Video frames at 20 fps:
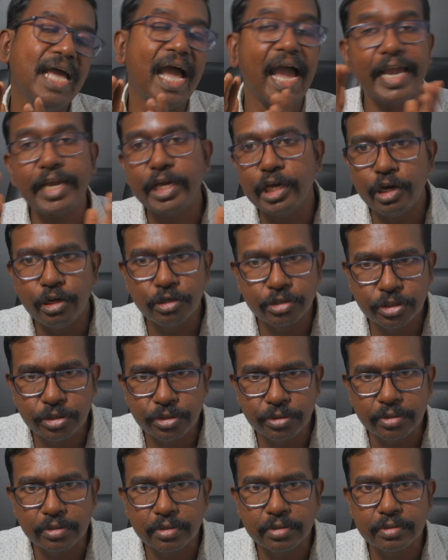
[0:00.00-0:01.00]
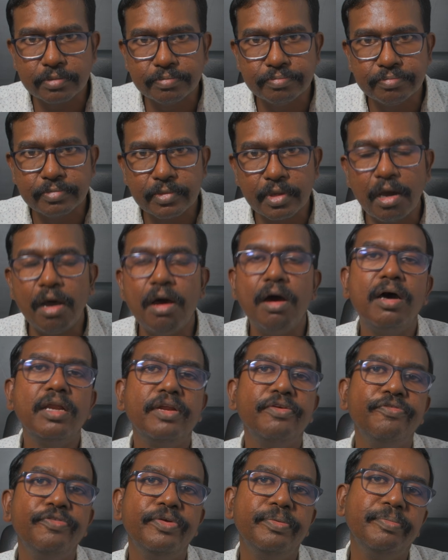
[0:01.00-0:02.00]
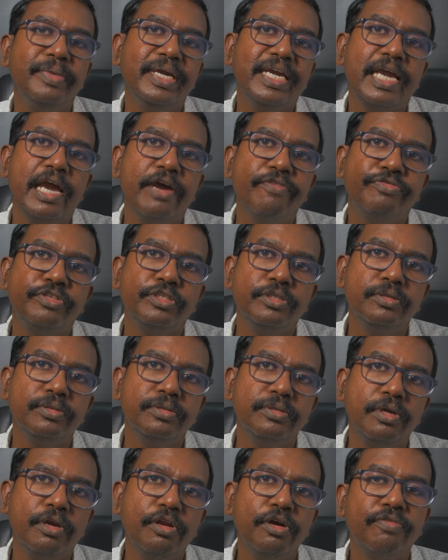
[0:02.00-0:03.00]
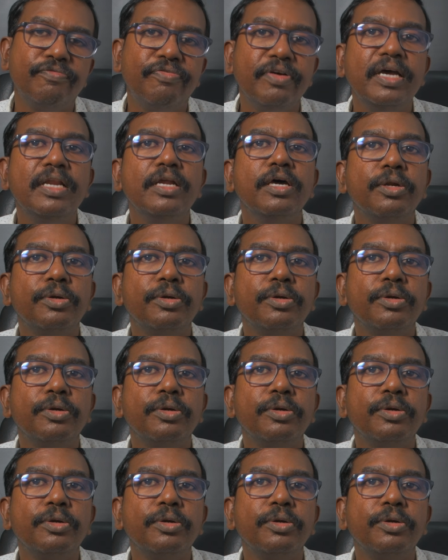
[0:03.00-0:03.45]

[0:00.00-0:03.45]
angulous tooth, or we may have to look for